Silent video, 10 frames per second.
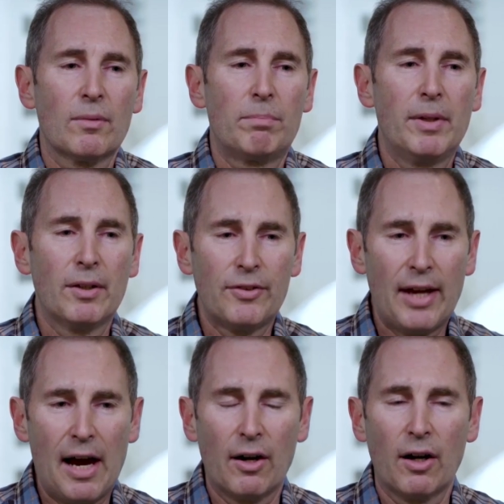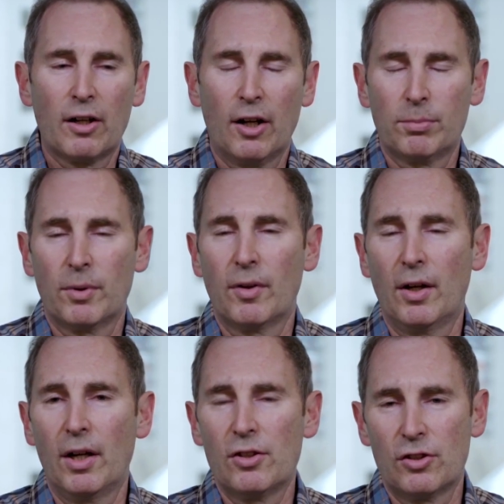built out our customer
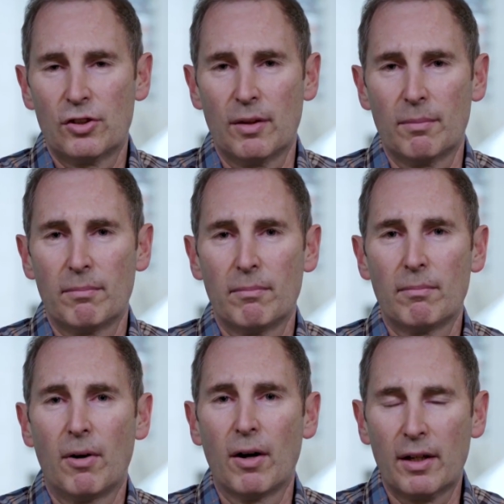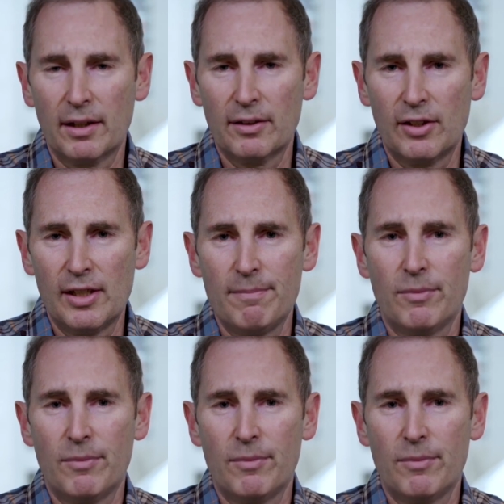relationship marketing team,